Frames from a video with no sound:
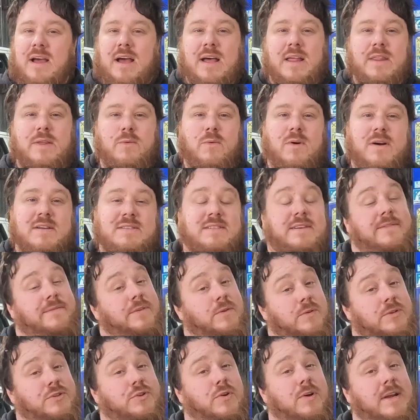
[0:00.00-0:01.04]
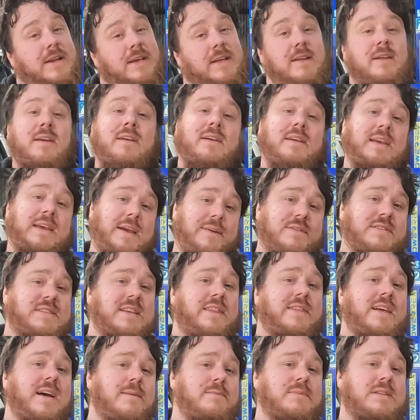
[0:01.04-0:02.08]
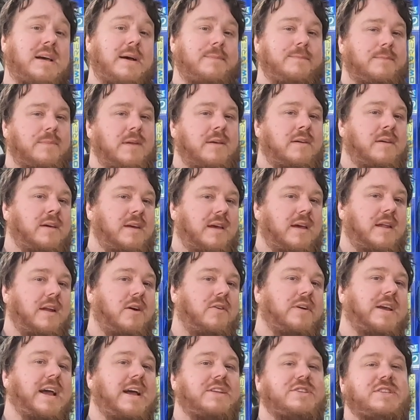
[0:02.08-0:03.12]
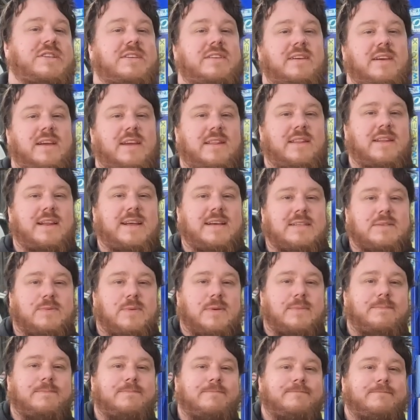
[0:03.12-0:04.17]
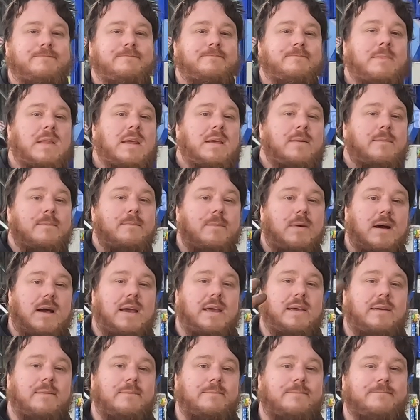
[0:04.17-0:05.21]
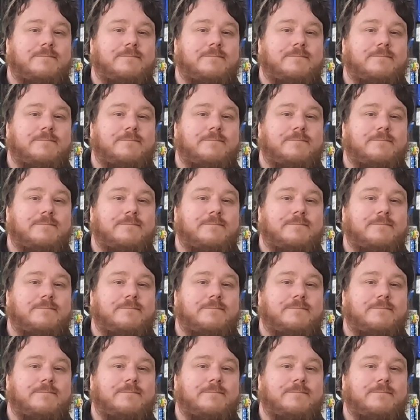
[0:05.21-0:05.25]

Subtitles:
Otherwise, if you enjoyed it, give us a thumbs up and I'll catch you in the next one. Bye.